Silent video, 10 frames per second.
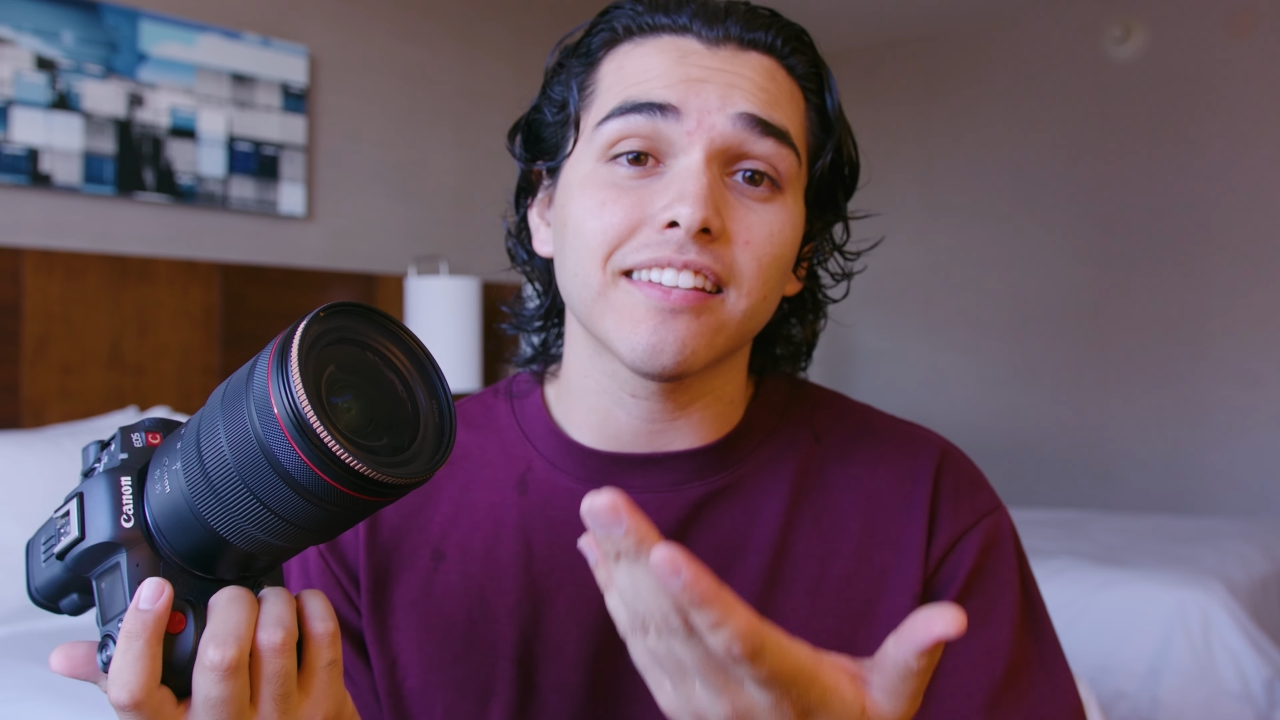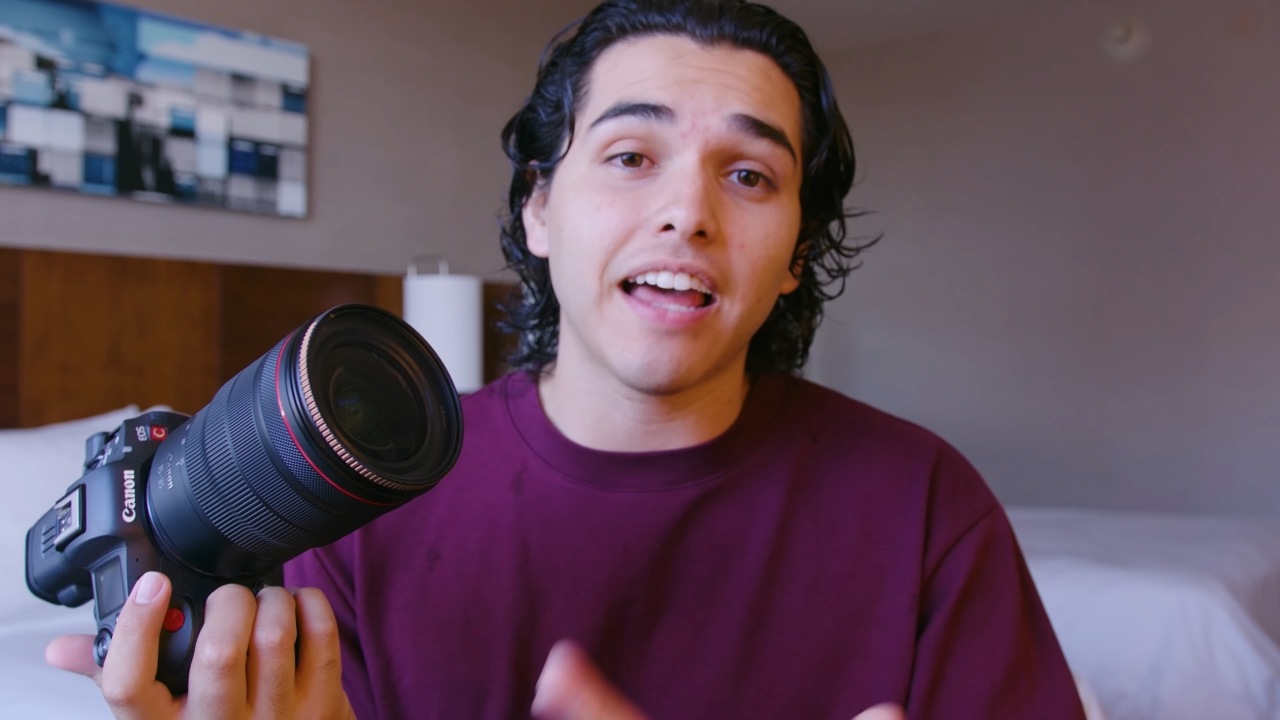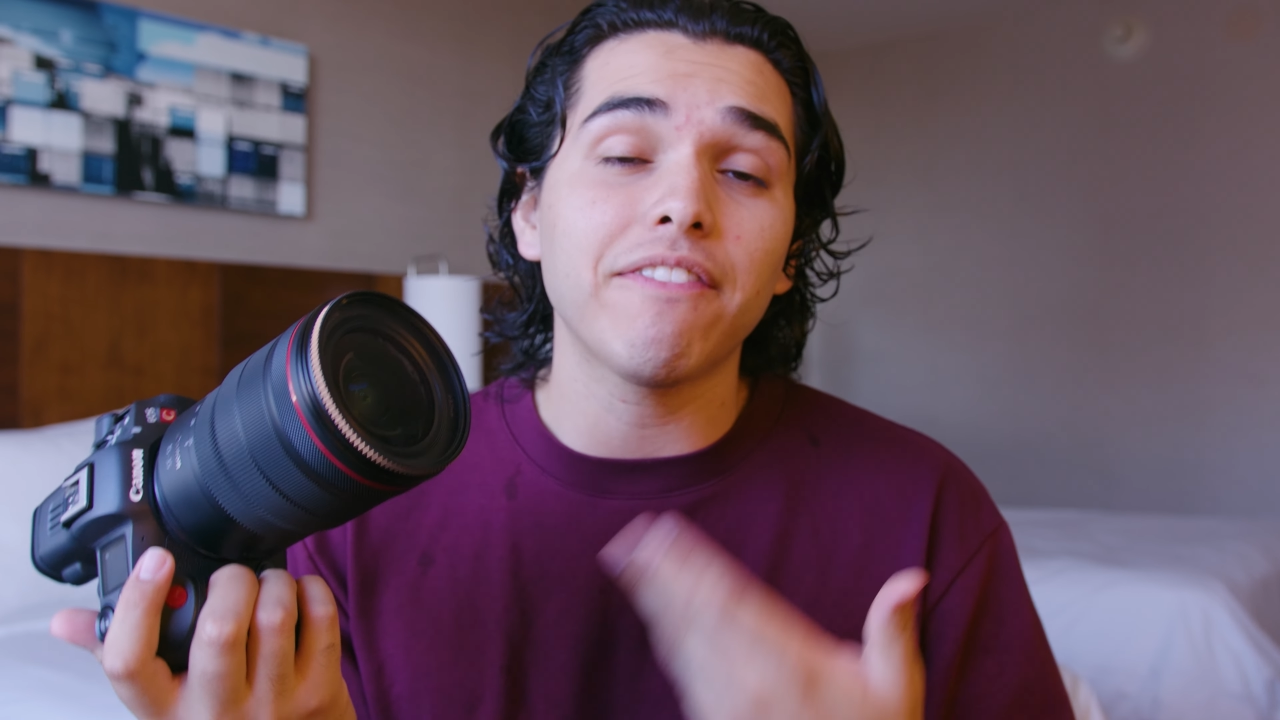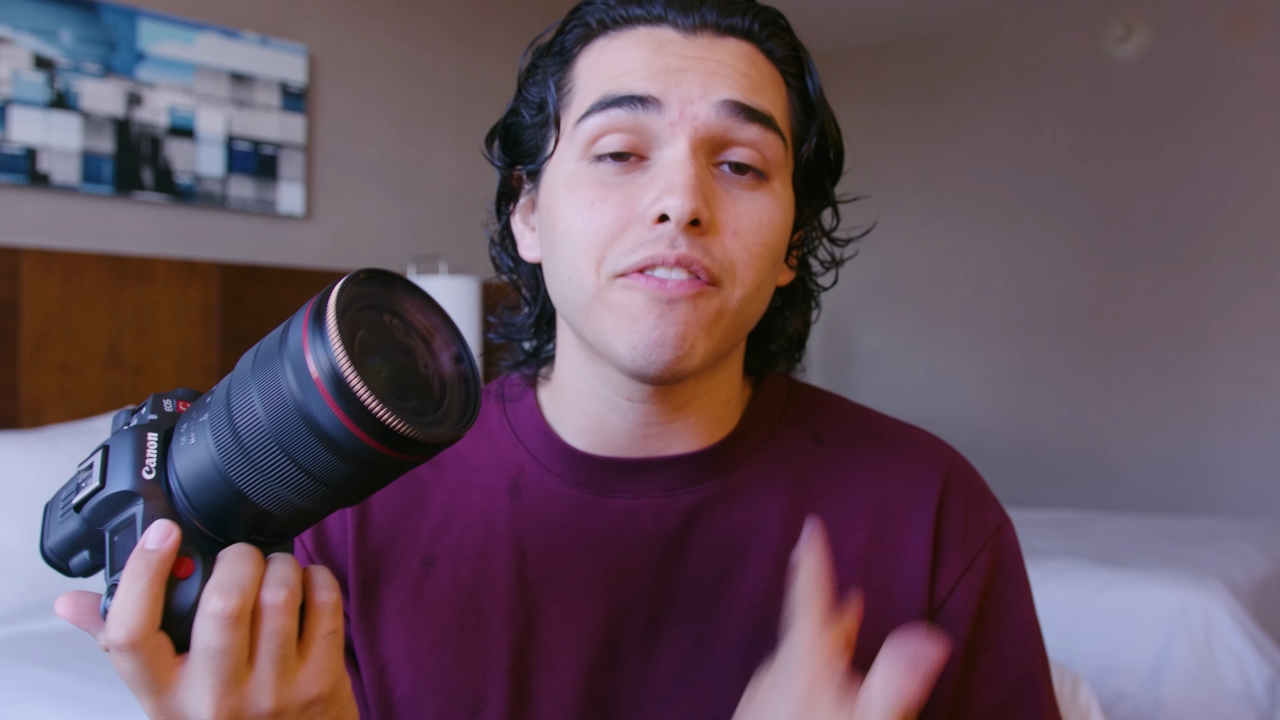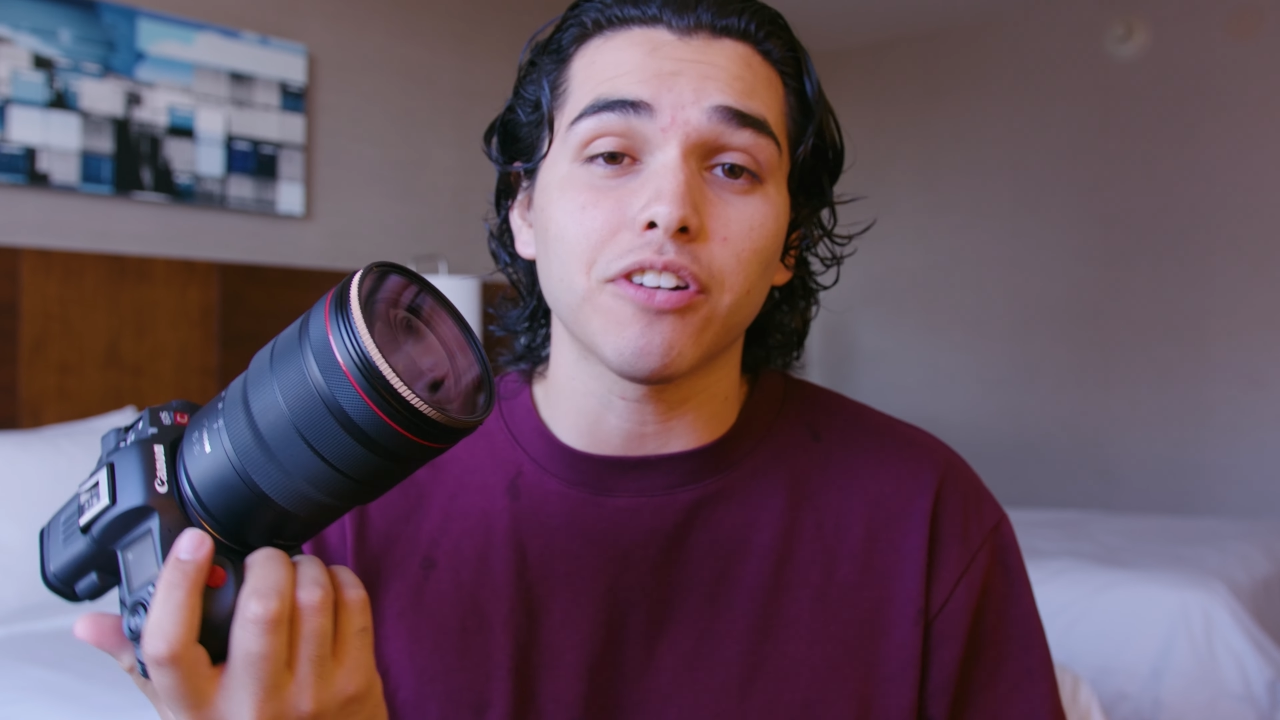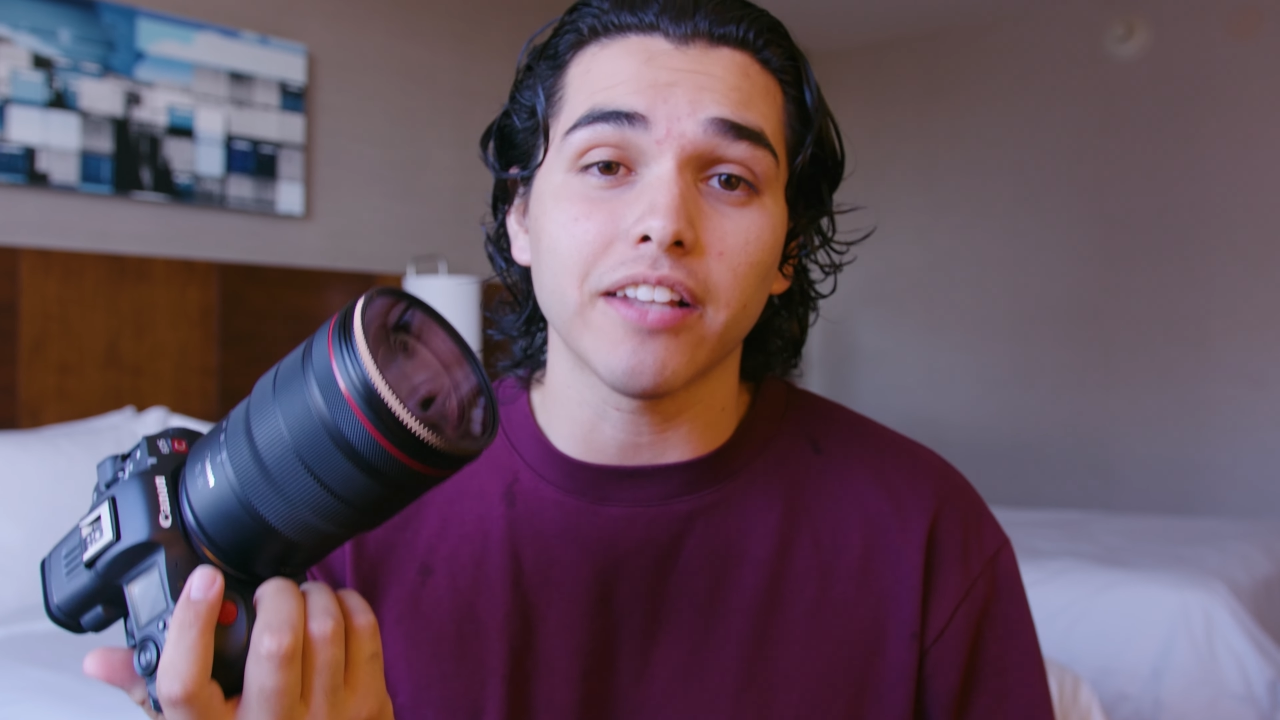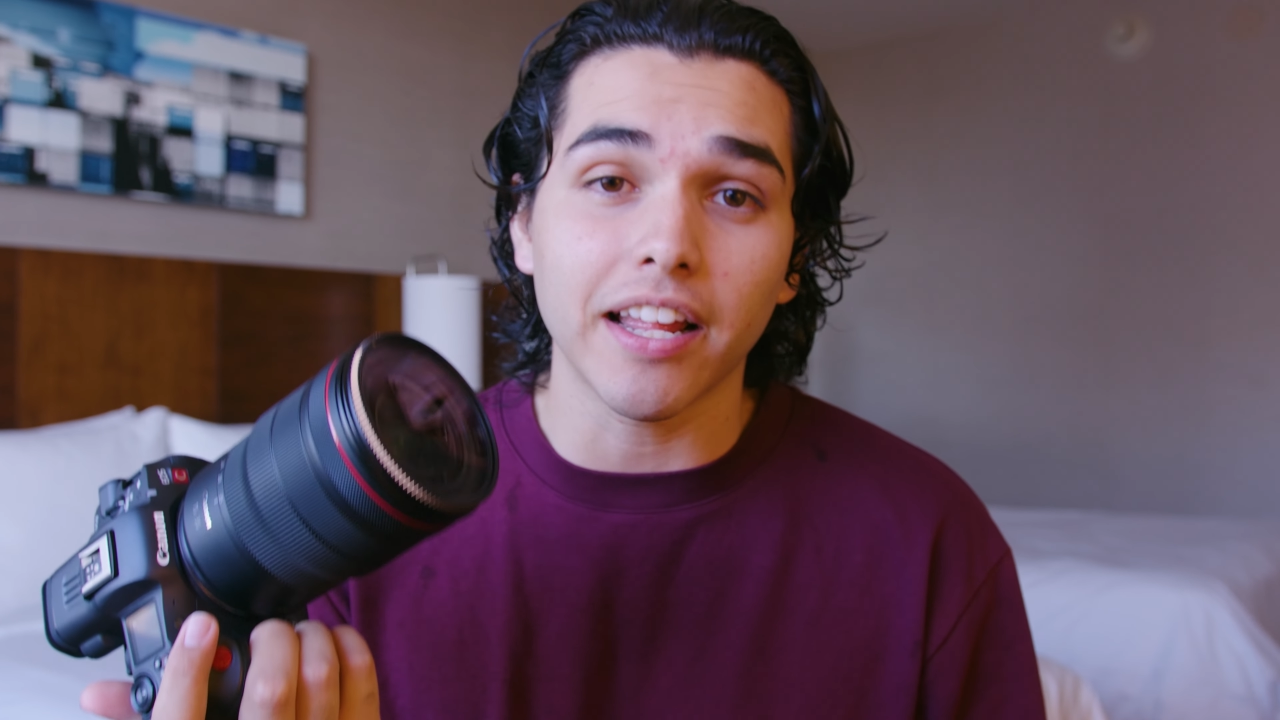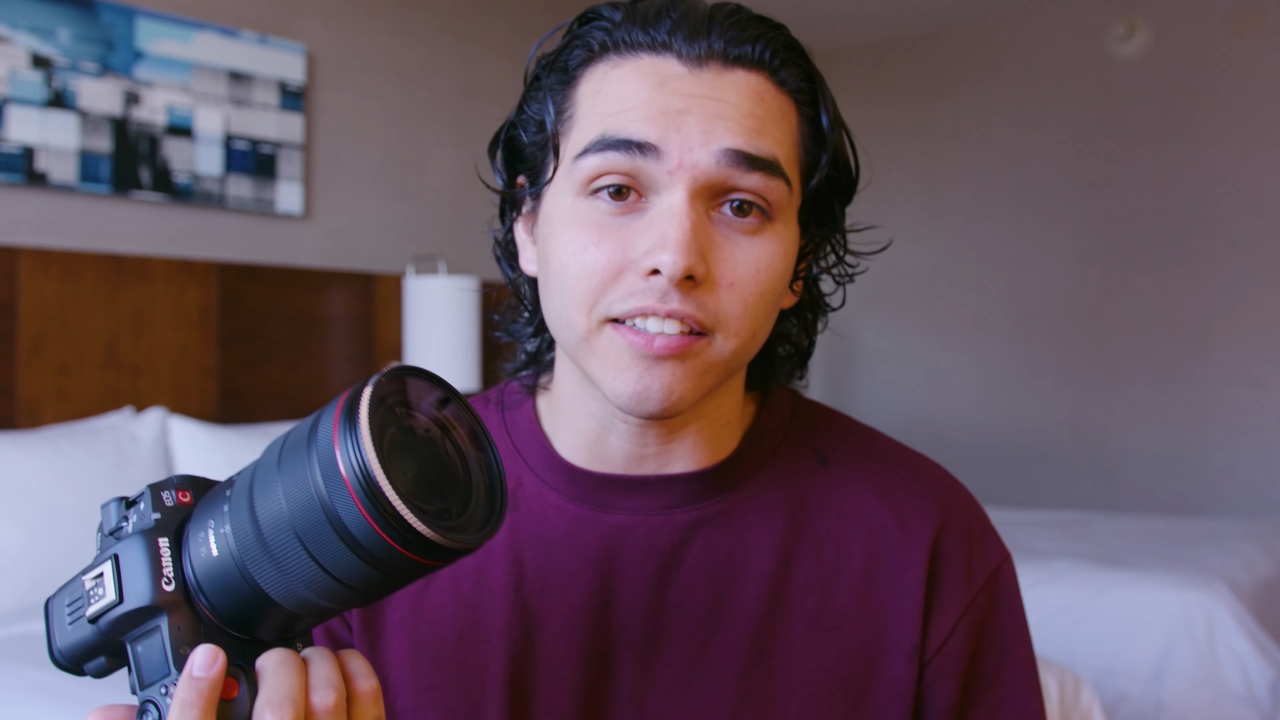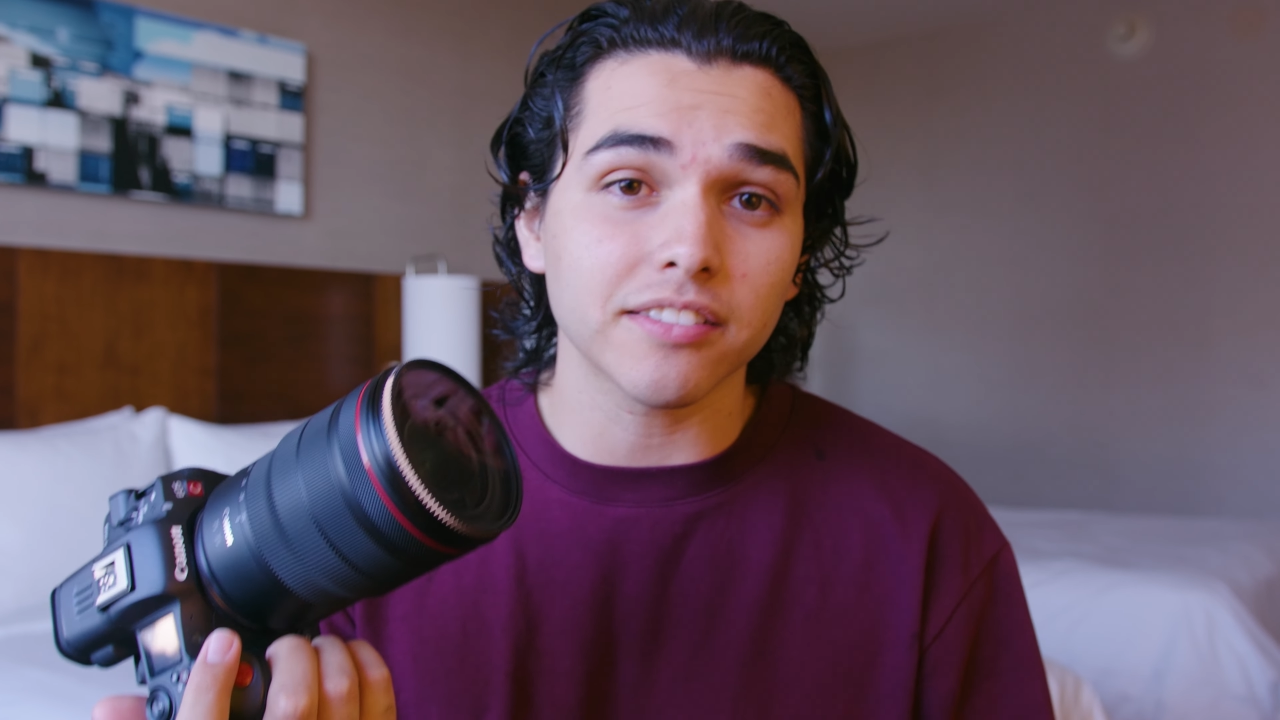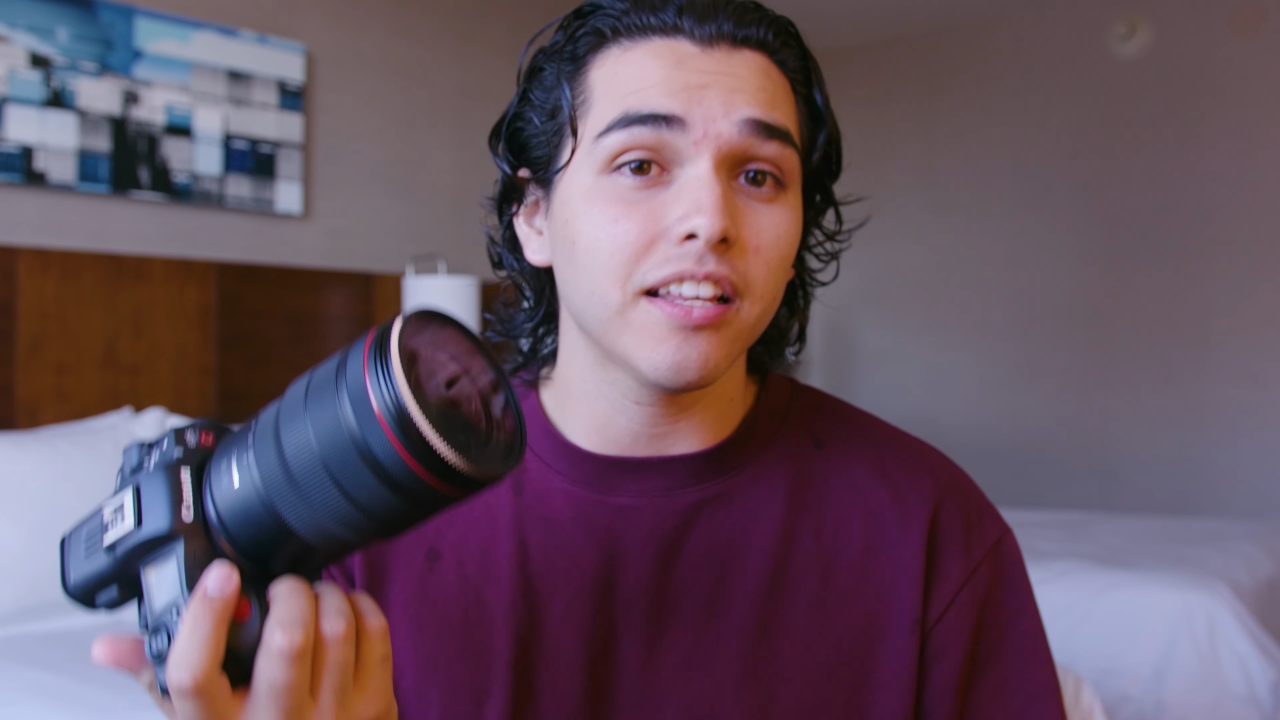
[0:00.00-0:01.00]
life of your
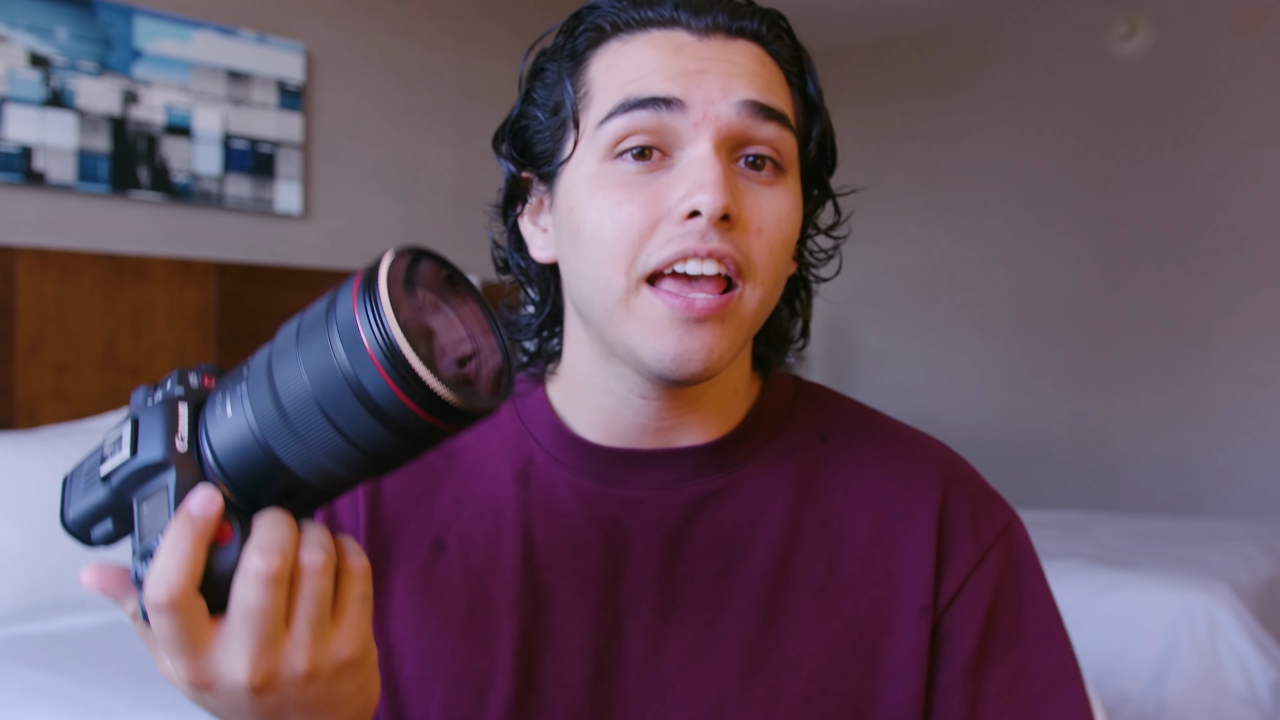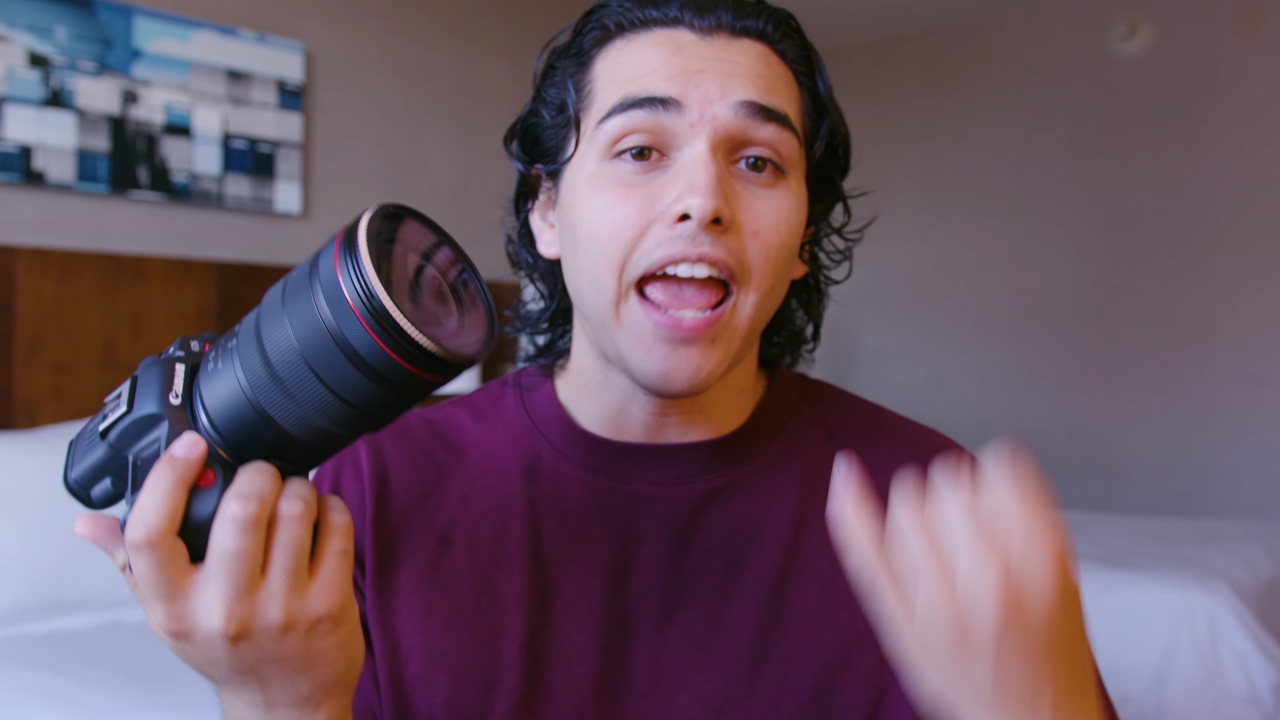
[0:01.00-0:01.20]
lens